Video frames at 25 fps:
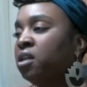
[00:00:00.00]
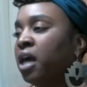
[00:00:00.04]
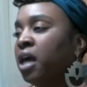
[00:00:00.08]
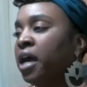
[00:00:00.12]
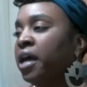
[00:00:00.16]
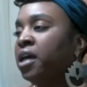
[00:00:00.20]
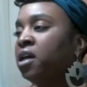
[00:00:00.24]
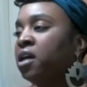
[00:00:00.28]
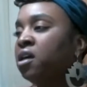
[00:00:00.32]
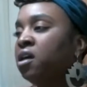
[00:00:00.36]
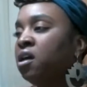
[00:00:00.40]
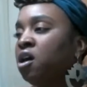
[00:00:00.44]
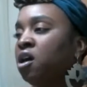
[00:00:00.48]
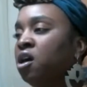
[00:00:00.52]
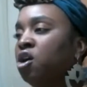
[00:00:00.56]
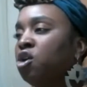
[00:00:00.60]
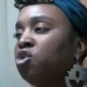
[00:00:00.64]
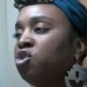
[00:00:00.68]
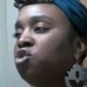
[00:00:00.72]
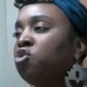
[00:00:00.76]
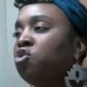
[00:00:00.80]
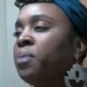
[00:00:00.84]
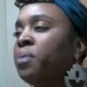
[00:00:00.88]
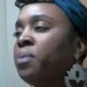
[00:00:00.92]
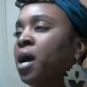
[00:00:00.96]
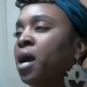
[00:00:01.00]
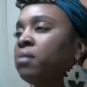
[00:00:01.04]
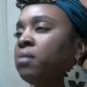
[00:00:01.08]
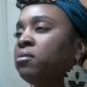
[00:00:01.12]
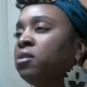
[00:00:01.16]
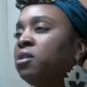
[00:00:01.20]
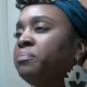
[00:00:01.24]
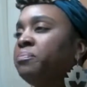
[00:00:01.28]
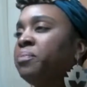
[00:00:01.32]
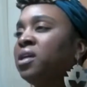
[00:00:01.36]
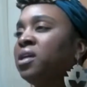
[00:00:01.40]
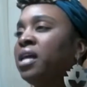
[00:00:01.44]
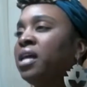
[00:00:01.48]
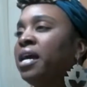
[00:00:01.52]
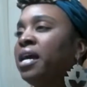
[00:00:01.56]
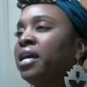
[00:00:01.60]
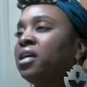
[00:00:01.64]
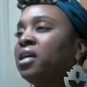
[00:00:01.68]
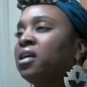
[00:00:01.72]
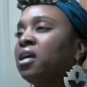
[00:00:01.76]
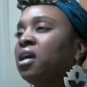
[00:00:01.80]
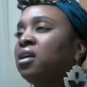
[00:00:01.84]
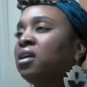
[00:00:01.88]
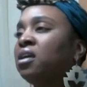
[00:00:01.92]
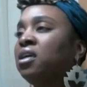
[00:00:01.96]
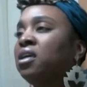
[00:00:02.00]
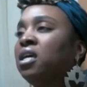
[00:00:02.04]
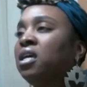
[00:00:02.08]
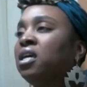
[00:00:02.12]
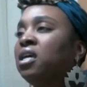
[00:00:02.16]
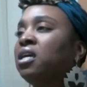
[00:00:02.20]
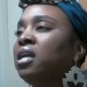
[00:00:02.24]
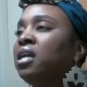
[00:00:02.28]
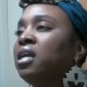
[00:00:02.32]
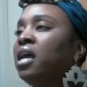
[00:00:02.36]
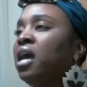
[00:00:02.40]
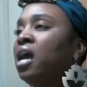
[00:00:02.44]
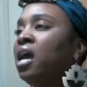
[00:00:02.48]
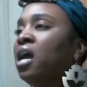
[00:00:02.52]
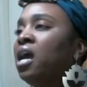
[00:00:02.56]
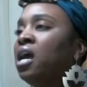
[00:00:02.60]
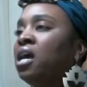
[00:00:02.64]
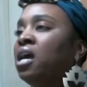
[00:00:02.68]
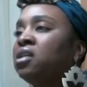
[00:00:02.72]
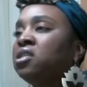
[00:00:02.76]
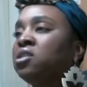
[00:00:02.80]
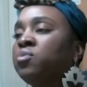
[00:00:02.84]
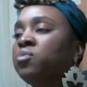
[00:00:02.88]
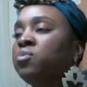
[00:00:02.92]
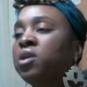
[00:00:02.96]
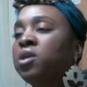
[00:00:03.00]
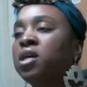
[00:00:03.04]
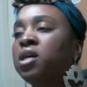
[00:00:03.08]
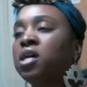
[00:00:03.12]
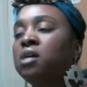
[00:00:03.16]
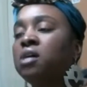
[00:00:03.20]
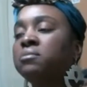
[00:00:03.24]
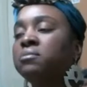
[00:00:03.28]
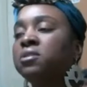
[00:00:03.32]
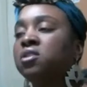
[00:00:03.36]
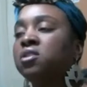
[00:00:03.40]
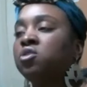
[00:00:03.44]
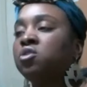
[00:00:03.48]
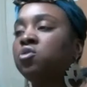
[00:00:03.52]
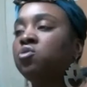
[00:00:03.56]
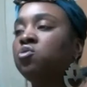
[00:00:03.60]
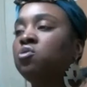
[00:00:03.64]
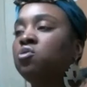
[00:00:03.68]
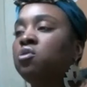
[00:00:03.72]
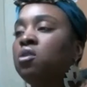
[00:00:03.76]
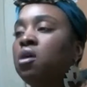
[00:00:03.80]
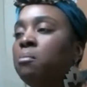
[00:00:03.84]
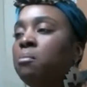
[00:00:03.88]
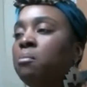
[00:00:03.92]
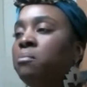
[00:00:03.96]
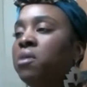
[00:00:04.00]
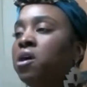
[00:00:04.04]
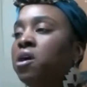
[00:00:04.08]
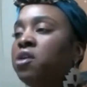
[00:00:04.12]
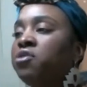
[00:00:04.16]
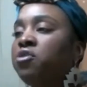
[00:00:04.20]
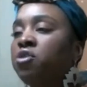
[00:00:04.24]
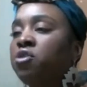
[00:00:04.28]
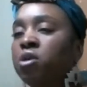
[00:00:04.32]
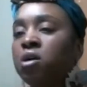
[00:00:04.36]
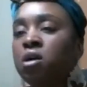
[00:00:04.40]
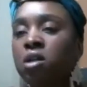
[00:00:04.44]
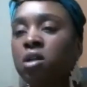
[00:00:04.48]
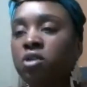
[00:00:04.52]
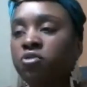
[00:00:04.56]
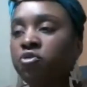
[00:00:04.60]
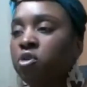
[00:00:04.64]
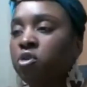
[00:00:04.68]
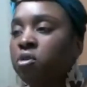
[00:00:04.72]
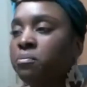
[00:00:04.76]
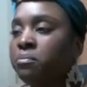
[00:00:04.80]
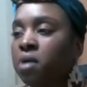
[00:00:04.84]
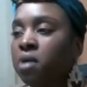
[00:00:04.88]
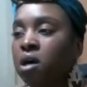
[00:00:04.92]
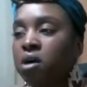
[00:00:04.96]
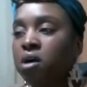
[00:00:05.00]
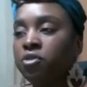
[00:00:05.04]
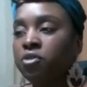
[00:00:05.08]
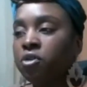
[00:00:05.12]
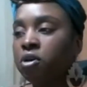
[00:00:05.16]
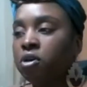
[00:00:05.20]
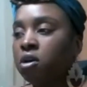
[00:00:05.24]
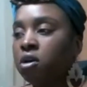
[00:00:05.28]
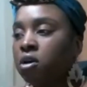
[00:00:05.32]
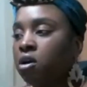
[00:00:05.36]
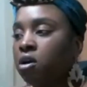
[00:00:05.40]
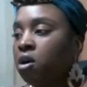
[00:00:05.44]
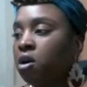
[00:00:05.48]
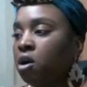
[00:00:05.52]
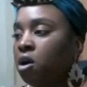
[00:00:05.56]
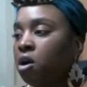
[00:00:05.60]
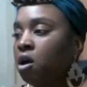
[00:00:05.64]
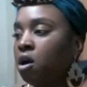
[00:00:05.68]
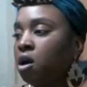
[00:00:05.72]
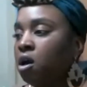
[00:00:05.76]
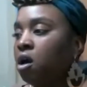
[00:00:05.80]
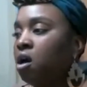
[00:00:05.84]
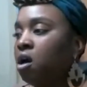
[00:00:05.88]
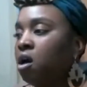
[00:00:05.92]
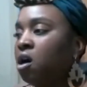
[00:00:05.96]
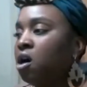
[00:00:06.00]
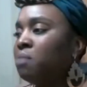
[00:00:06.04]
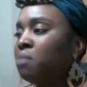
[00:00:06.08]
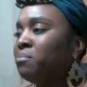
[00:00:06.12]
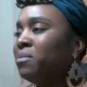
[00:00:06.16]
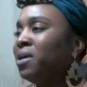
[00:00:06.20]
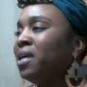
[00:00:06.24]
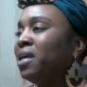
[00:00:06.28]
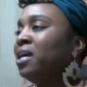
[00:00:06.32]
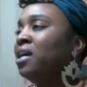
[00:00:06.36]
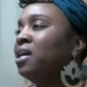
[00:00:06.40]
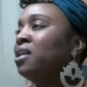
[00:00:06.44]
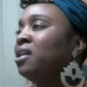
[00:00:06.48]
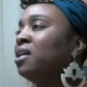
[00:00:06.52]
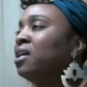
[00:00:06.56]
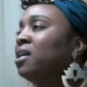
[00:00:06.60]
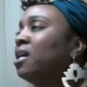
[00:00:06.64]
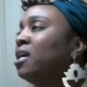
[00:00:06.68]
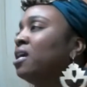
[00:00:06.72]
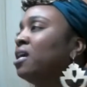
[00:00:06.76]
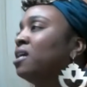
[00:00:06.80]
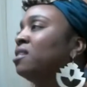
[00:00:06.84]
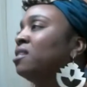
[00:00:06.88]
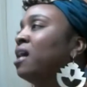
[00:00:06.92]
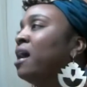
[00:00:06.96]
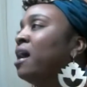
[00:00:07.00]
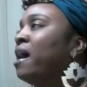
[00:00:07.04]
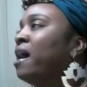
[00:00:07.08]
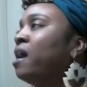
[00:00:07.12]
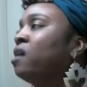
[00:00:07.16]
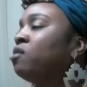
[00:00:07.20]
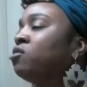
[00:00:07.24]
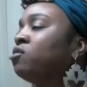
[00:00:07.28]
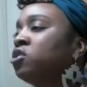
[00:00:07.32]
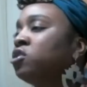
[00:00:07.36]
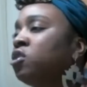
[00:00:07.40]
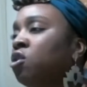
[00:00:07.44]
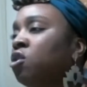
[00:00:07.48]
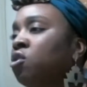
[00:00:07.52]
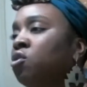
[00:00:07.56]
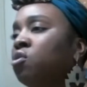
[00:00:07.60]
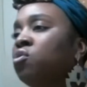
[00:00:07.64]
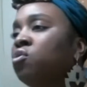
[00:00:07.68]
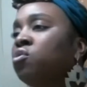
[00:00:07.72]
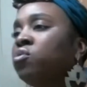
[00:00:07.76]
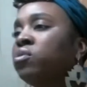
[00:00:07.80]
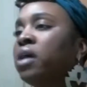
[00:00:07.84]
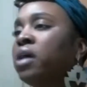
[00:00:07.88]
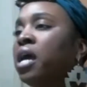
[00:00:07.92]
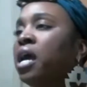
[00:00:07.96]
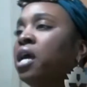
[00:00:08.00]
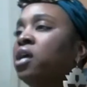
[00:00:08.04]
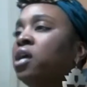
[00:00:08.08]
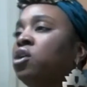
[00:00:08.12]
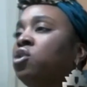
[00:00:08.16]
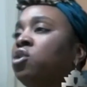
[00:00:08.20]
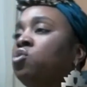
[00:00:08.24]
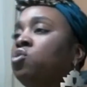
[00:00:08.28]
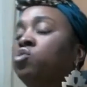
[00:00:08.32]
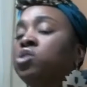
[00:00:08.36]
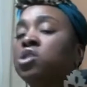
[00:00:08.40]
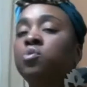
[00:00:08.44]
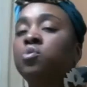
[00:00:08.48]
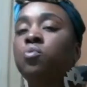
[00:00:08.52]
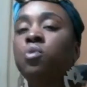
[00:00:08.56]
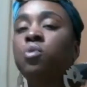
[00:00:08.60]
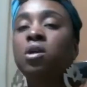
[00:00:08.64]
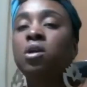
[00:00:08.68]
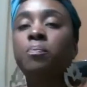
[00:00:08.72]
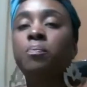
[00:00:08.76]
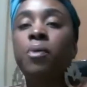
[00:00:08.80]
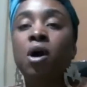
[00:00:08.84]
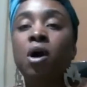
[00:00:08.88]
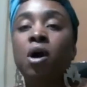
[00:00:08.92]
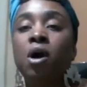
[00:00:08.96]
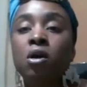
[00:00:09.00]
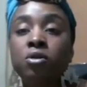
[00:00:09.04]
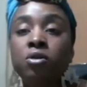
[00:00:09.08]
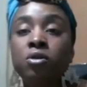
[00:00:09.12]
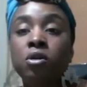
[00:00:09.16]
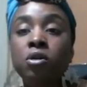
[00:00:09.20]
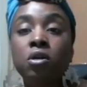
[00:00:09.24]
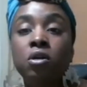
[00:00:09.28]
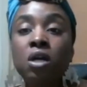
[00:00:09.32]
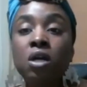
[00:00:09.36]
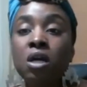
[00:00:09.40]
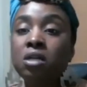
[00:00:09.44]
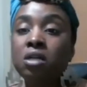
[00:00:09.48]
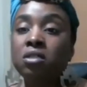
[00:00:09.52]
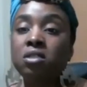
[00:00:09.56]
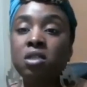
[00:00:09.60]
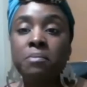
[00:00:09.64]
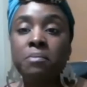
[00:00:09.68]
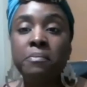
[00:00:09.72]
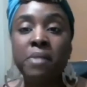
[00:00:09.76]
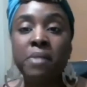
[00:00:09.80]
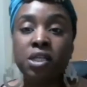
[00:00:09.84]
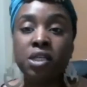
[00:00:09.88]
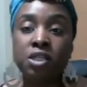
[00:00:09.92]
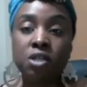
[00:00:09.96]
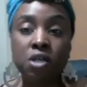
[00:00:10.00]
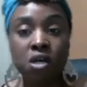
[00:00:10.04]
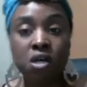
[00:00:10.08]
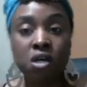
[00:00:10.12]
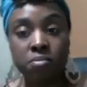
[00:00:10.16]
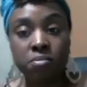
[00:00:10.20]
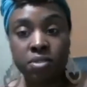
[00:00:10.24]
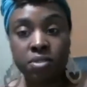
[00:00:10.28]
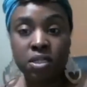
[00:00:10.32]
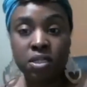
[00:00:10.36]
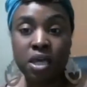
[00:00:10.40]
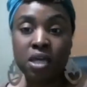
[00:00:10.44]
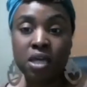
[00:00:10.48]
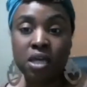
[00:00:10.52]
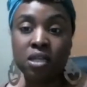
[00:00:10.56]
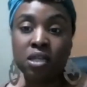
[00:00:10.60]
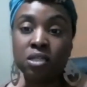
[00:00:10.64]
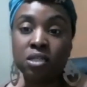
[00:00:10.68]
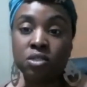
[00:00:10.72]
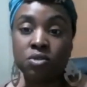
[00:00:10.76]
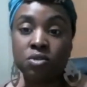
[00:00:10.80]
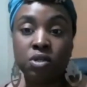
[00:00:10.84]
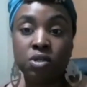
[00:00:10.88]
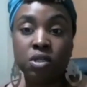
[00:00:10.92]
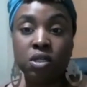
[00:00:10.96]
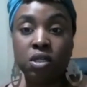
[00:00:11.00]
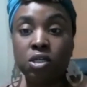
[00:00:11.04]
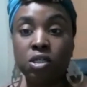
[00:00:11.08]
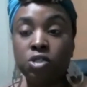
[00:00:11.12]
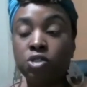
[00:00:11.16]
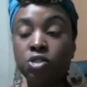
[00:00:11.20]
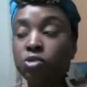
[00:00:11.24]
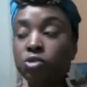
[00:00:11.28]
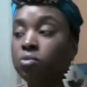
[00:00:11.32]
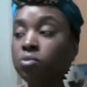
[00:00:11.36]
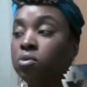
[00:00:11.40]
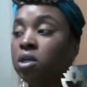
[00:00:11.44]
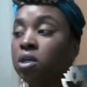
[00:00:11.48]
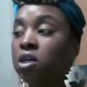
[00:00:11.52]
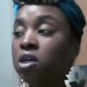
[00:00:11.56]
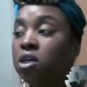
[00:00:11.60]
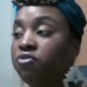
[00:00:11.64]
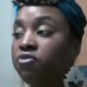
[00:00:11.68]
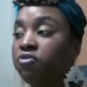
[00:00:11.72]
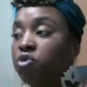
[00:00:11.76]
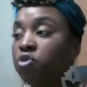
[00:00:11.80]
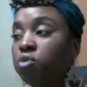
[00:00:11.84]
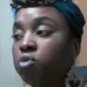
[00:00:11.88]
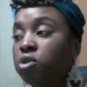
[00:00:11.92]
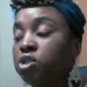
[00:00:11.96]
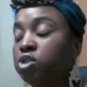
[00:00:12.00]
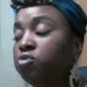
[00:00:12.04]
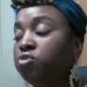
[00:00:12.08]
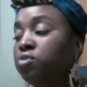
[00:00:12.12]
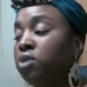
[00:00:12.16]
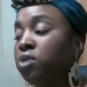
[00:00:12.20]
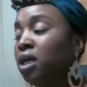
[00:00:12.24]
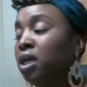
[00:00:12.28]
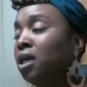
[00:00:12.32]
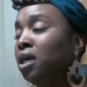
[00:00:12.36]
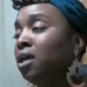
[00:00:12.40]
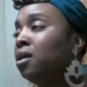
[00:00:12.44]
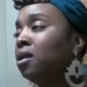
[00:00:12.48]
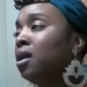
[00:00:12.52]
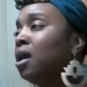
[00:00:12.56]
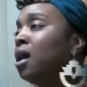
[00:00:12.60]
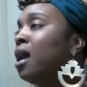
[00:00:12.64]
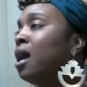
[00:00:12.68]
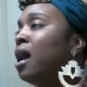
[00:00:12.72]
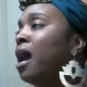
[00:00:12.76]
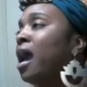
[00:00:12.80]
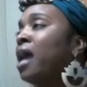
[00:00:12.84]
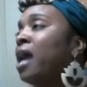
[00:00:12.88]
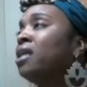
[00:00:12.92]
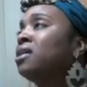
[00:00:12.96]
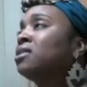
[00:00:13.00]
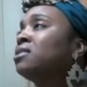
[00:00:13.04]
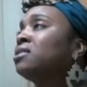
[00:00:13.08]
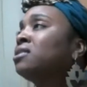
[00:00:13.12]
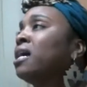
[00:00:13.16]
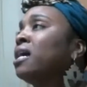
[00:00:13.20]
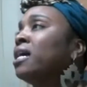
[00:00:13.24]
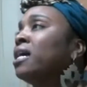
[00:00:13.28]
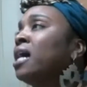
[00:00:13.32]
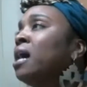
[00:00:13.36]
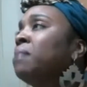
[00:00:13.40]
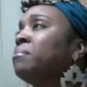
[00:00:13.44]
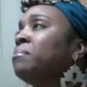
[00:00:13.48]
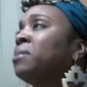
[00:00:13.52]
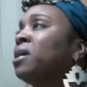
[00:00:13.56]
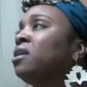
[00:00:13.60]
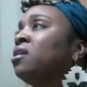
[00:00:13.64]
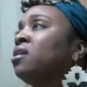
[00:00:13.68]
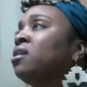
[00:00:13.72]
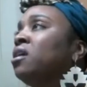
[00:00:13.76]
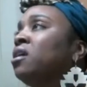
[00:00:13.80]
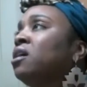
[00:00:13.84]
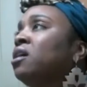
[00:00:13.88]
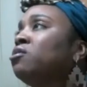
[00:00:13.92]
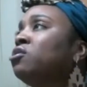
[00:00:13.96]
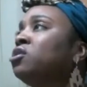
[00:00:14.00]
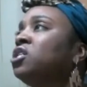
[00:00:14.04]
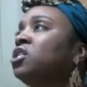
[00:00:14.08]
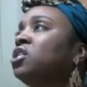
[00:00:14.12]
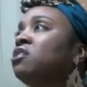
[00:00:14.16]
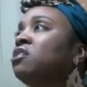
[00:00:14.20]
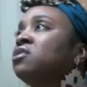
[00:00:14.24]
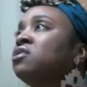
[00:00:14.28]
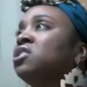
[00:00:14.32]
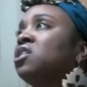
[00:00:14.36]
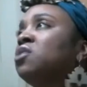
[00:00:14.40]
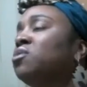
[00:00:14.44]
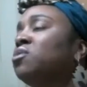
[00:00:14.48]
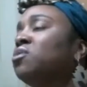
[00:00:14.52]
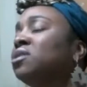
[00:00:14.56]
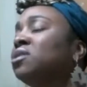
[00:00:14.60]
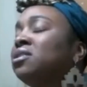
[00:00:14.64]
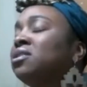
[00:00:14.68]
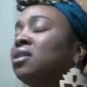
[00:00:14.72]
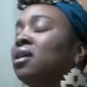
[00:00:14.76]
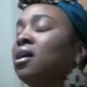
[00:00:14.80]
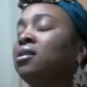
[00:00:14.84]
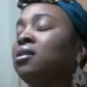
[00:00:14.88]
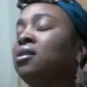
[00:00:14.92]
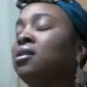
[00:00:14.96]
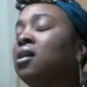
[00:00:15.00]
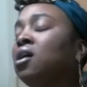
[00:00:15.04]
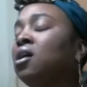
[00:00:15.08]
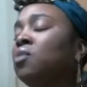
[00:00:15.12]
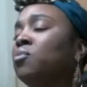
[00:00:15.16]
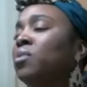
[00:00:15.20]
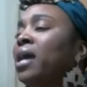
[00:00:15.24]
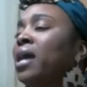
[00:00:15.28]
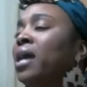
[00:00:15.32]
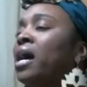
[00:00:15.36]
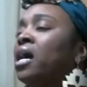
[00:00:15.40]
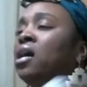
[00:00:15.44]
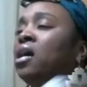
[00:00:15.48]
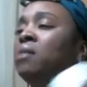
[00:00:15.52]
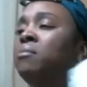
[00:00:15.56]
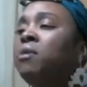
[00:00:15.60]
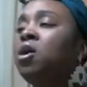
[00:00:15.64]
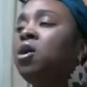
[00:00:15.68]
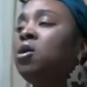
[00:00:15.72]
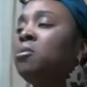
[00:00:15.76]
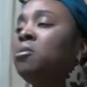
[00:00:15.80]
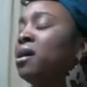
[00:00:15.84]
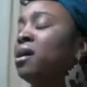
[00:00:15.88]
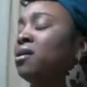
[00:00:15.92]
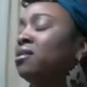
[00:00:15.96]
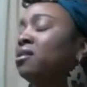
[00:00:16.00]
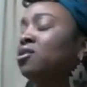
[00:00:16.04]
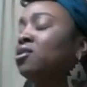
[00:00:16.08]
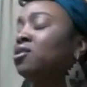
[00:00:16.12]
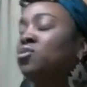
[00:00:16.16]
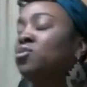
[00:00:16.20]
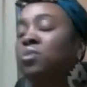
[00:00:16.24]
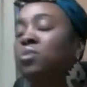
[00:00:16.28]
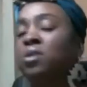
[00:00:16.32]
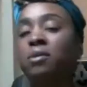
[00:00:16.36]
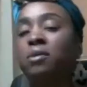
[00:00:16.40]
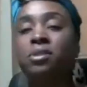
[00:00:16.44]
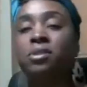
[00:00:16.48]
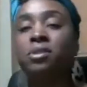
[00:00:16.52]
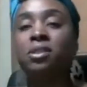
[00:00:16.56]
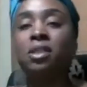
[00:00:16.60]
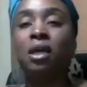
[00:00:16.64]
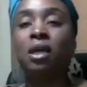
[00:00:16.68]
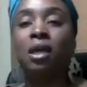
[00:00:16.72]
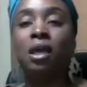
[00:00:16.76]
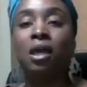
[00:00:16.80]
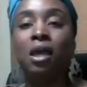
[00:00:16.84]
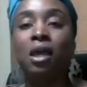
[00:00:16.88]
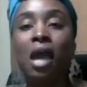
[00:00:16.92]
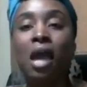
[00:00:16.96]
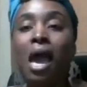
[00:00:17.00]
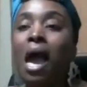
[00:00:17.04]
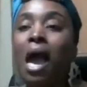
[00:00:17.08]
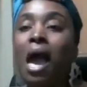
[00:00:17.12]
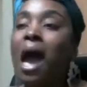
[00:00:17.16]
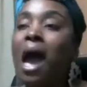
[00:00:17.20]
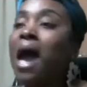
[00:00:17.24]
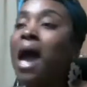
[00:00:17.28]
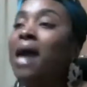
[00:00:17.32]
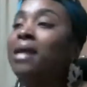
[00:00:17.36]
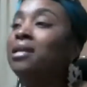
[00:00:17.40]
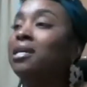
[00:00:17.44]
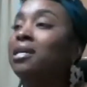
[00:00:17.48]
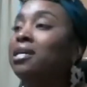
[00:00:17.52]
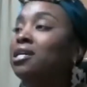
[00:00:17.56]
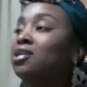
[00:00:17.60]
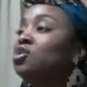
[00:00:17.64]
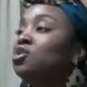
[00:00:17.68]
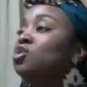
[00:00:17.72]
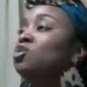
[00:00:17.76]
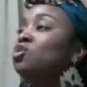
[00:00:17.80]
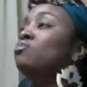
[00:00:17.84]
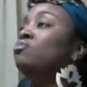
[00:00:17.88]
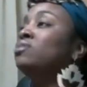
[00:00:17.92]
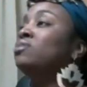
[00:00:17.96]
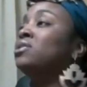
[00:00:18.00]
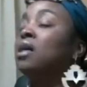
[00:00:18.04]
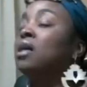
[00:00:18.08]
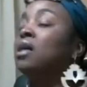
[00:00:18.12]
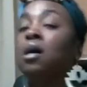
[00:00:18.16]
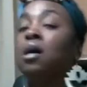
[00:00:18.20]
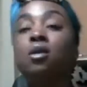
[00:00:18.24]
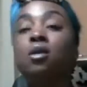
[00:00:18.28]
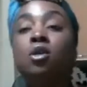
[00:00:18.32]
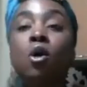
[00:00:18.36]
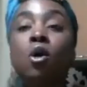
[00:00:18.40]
Like you probably been like kicking ass when it comes to motherhood if you're a mother um, in in the household and you just want a partner to match up to that and that's going to get you give you what you need and it's like i'm getting the energy of someone saying look when i come home after doing everything i need you to